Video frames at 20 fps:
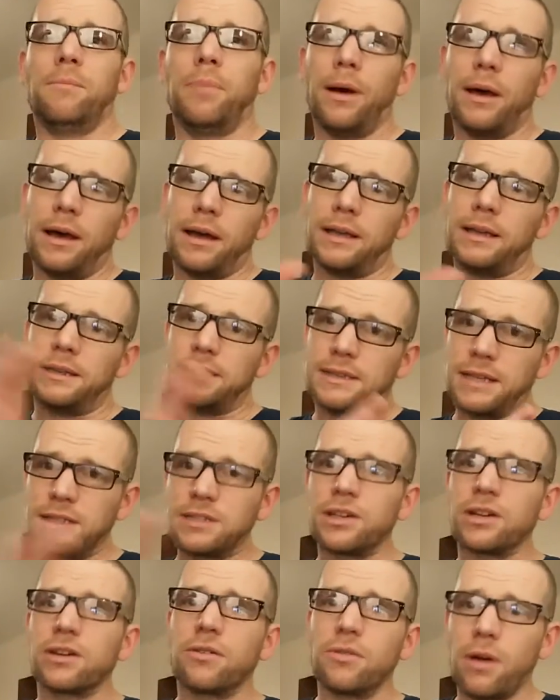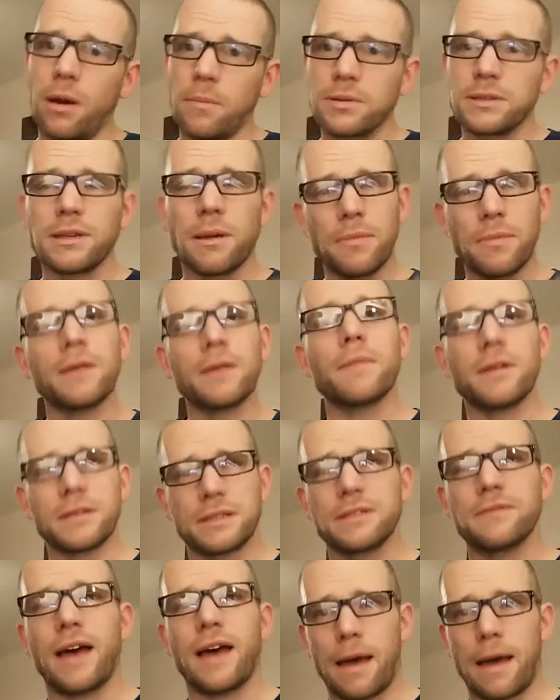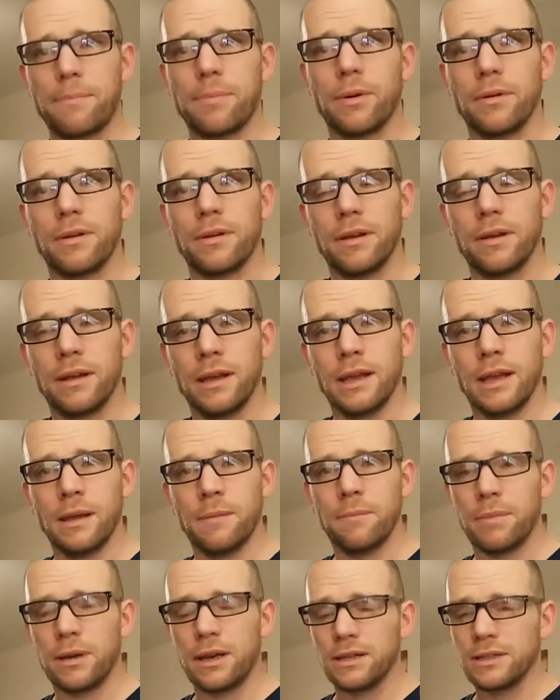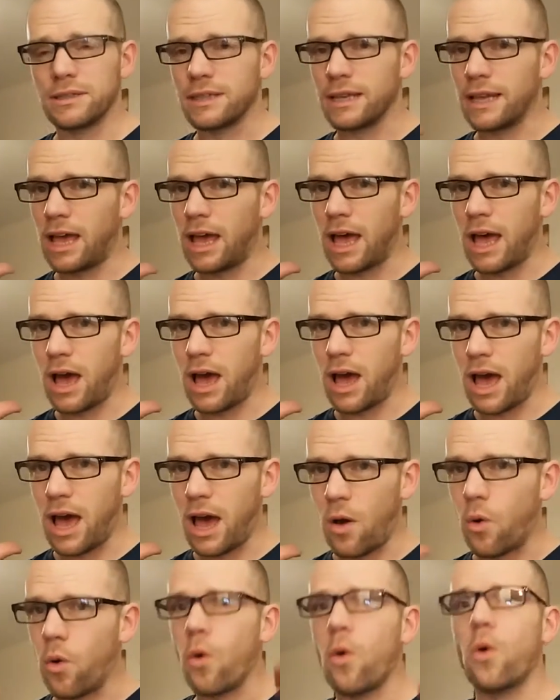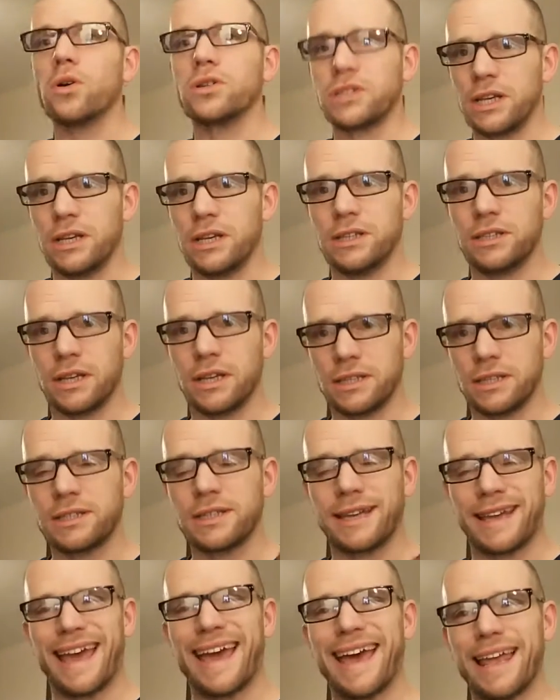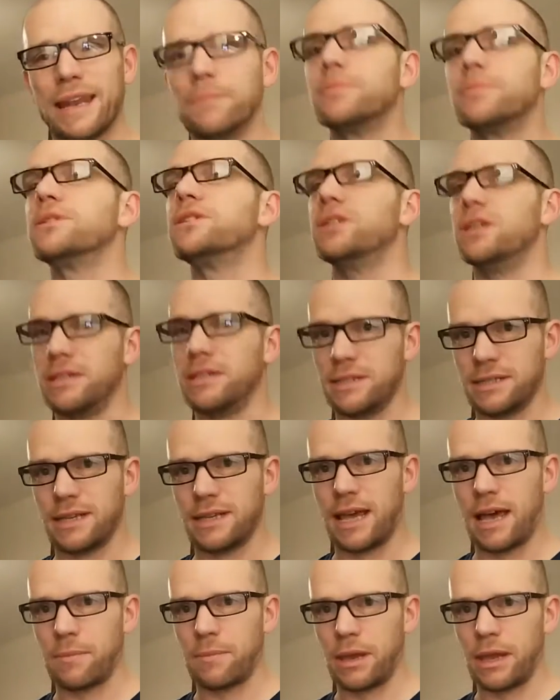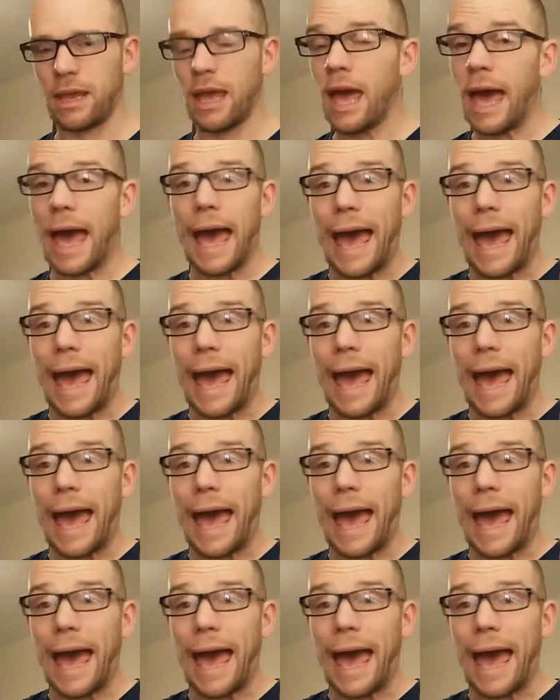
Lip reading: But since I grew up, something must have happened, because horses scared the bejesus out of me.